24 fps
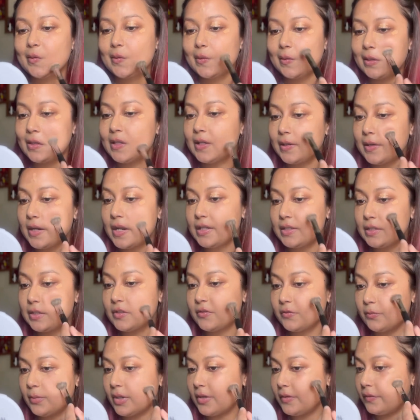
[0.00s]
the rest
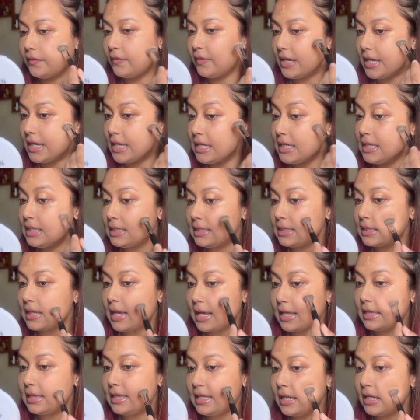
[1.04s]
of my face,
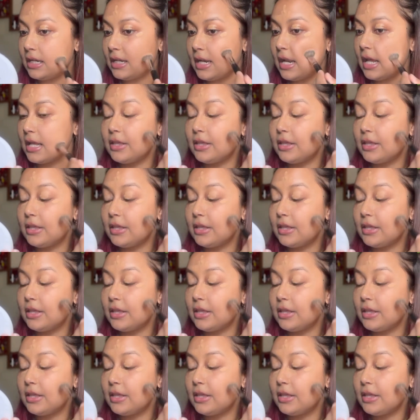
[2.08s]
and then